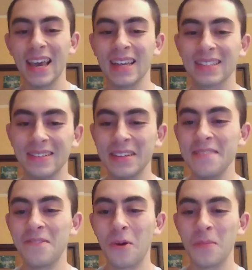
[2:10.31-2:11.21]
And so
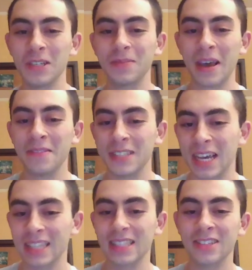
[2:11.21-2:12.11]
d4, bishop to
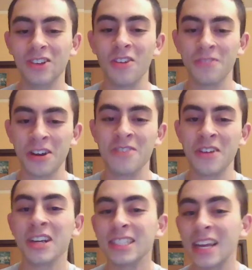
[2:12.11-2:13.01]
f6. This is all very,
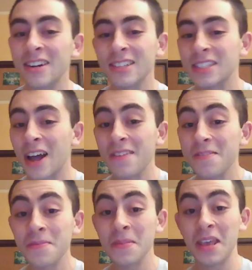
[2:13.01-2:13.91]
very standard
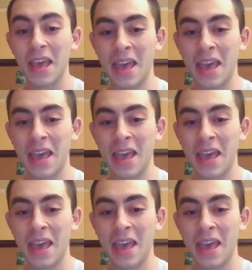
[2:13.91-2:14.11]
stuff.